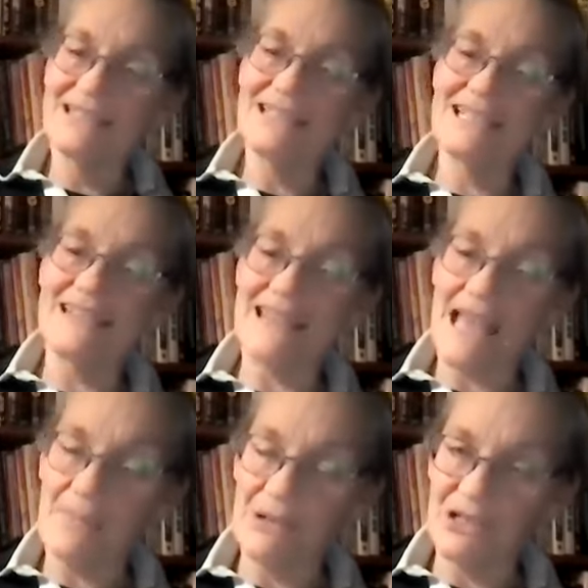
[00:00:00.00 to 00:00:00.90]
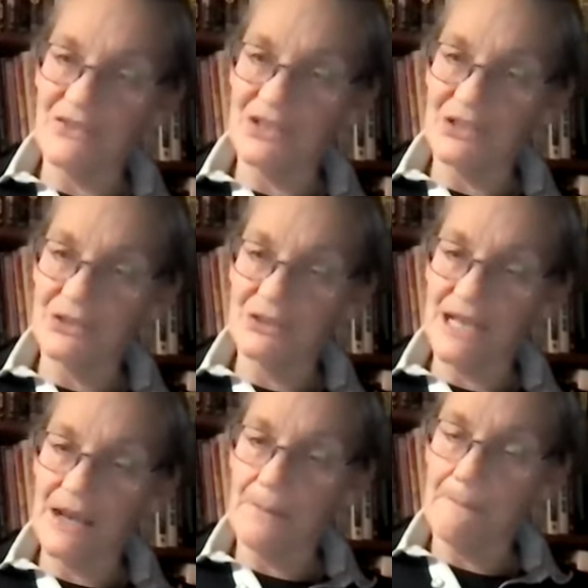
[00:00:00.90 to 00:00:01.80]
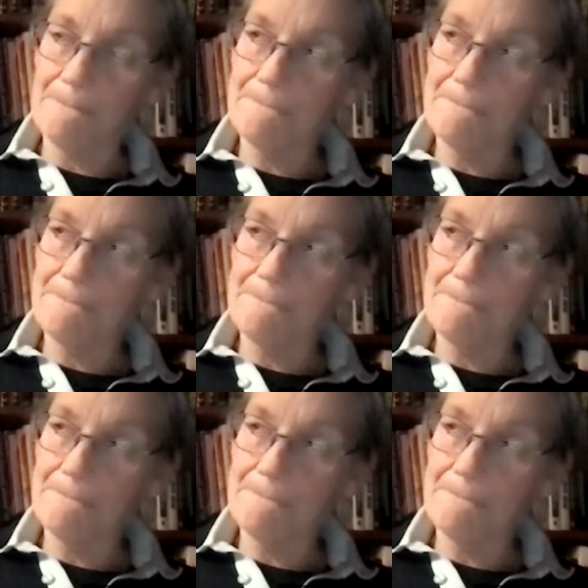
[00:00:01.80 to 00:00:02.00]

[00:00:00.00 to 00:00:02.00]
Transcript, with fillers: didn't get that much of a turnout